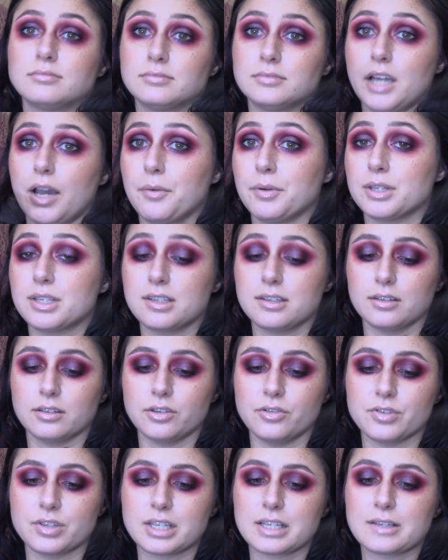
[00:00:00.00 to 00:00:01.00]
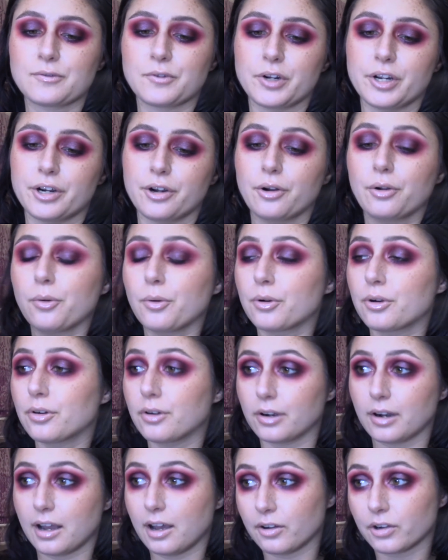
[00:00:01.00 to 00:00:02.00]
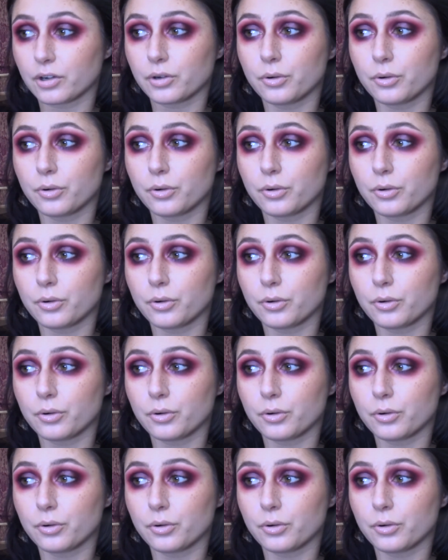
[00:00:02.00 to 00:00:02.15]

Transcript: I would still use this for inner corner or outer